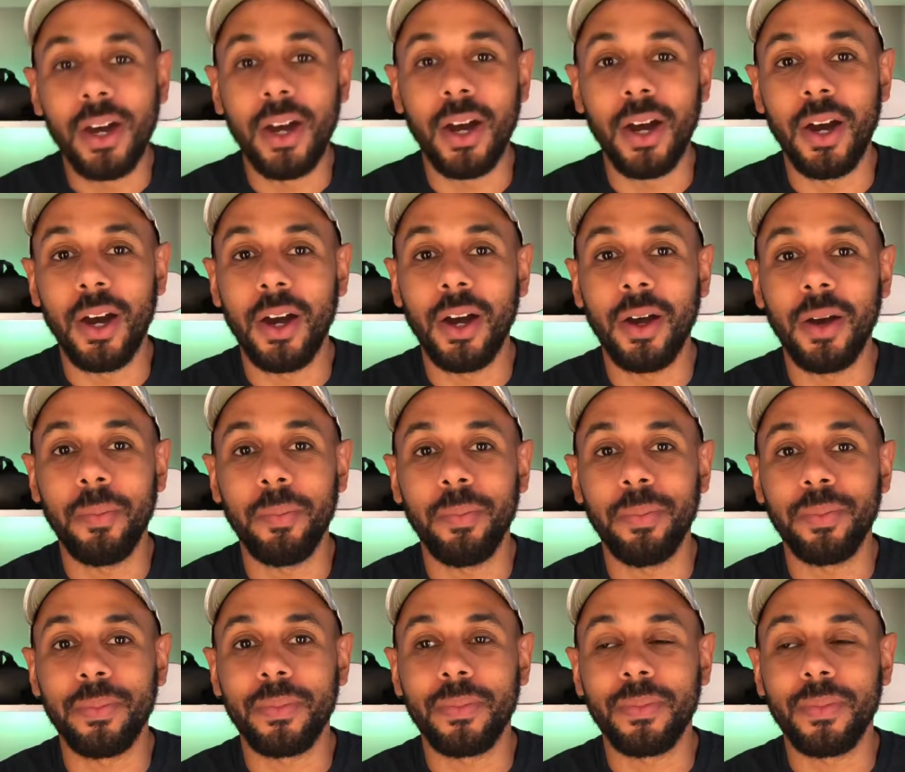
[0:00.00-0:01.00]

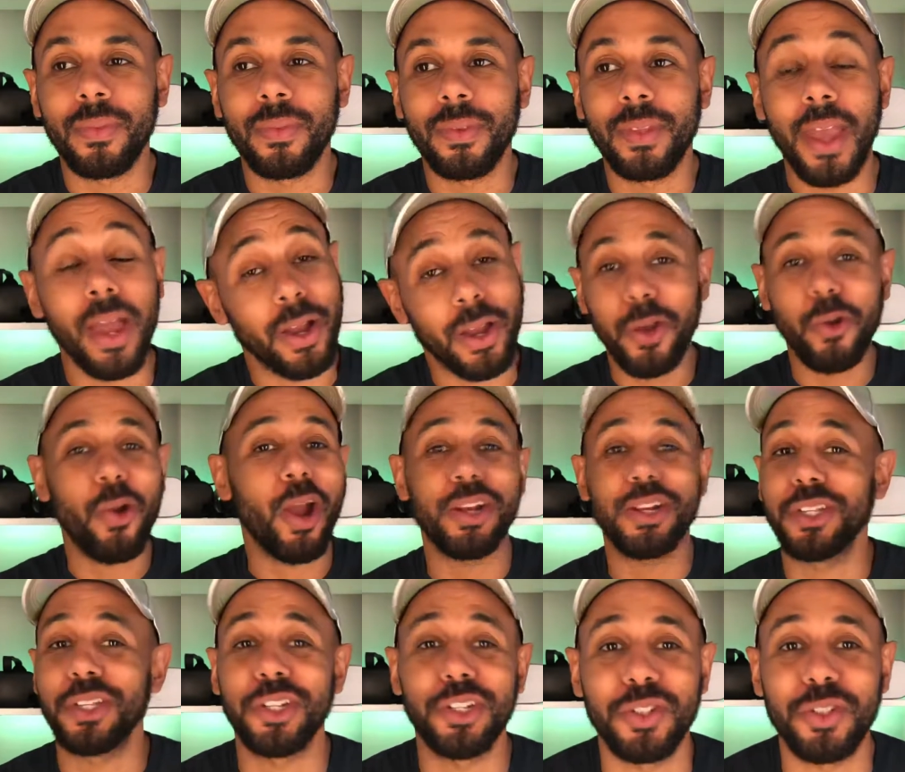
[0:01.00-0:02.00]
Yeah,
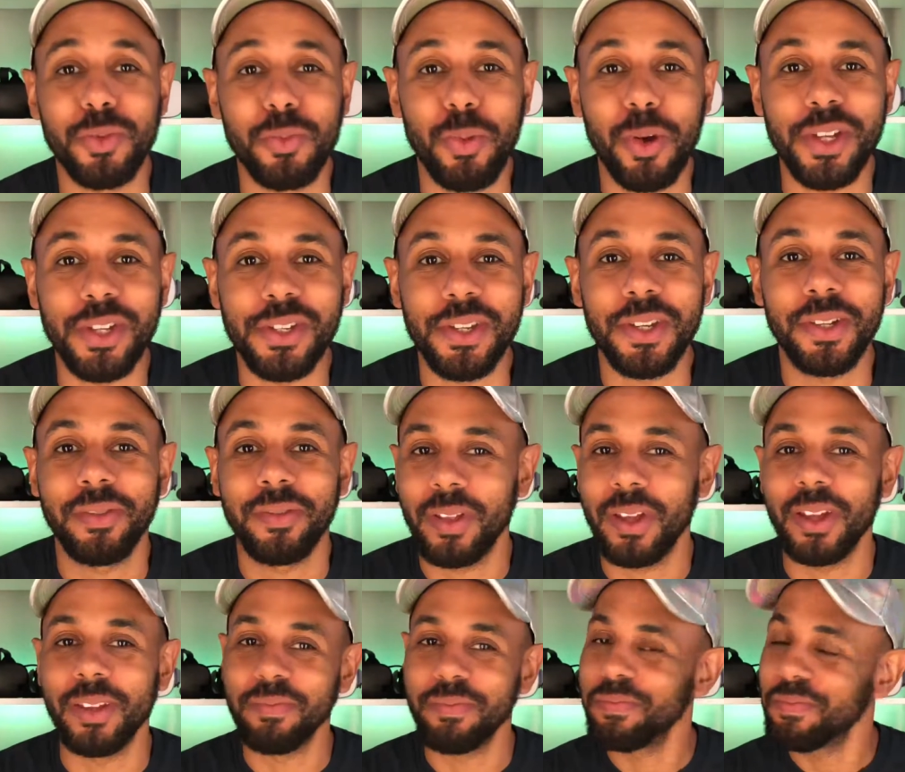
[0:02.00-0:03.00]
congratulations, Bracey.
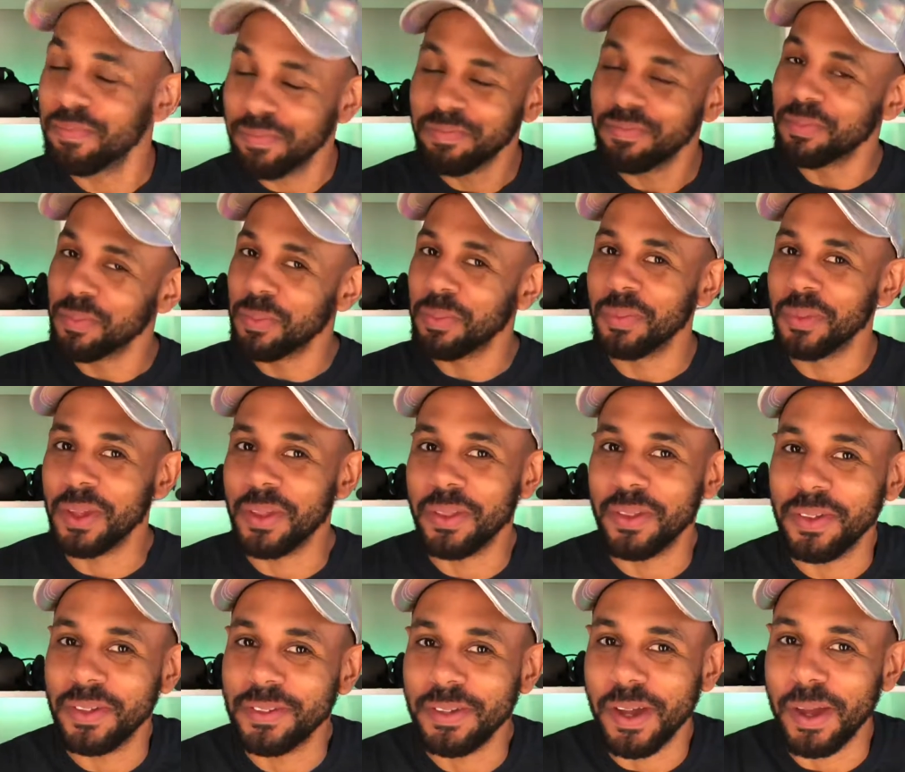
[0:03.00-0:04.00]

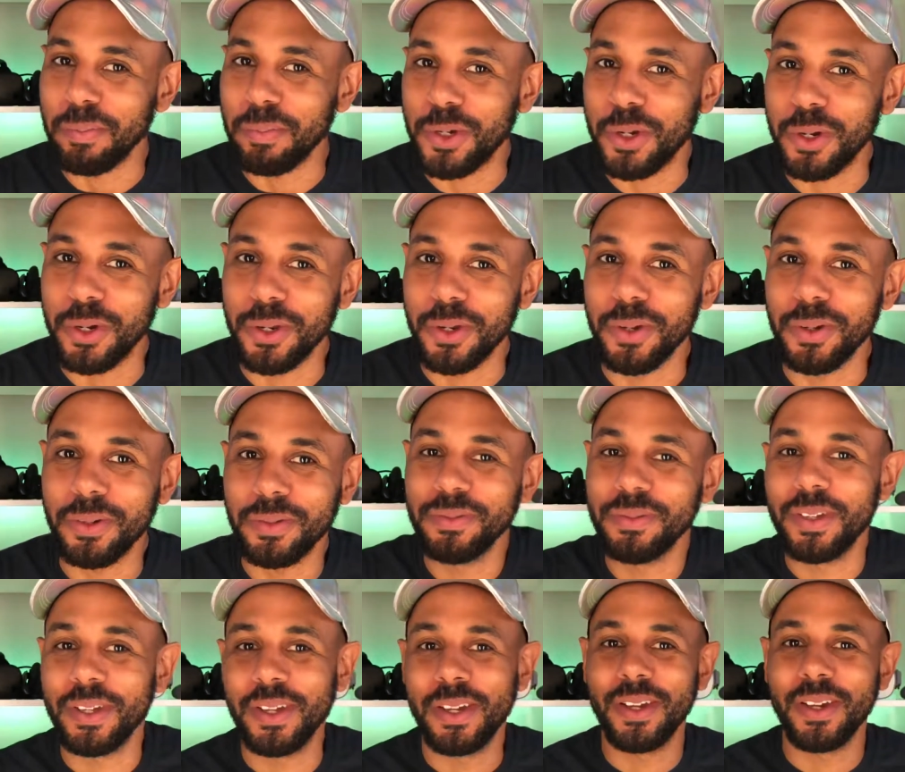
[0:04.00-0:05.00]
I'm sure you
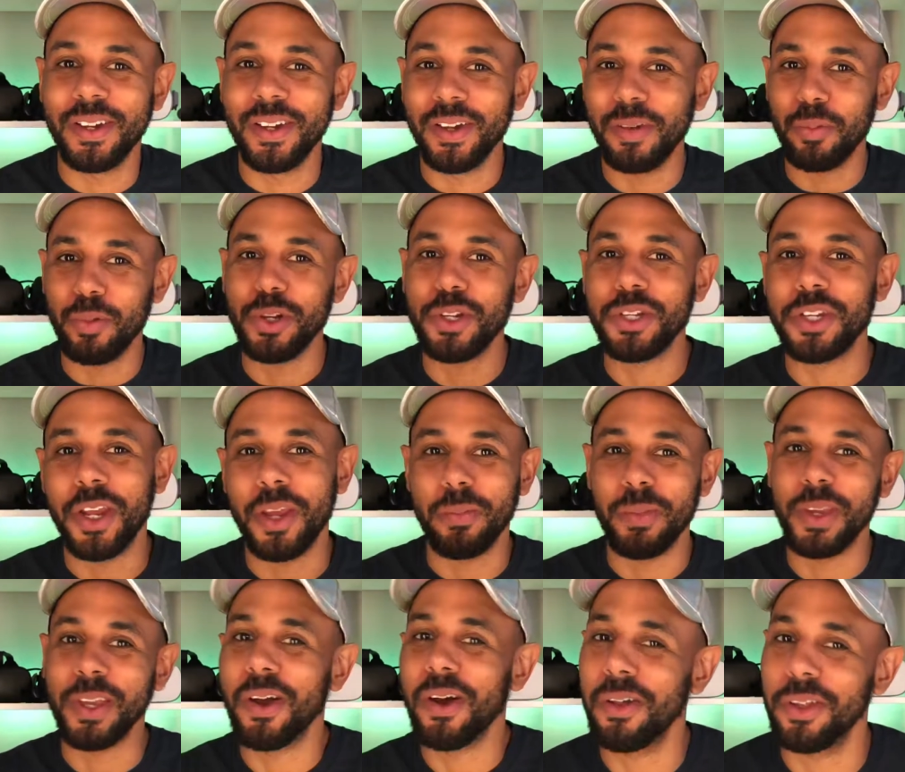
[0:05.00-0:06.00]
appreciate
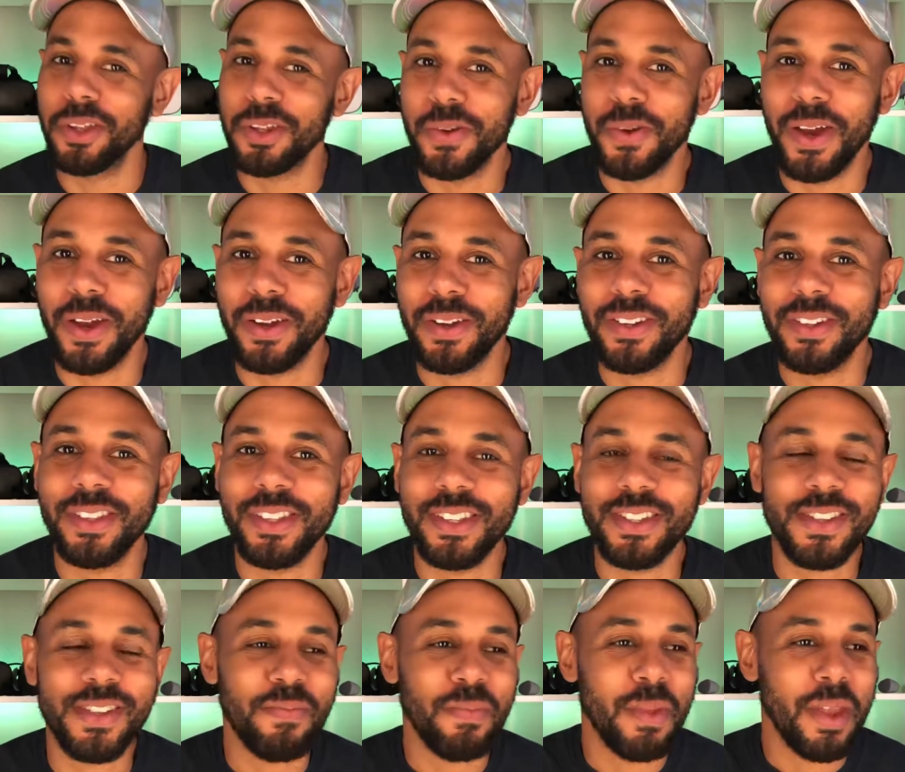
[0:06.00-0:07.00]
me calling you out on this.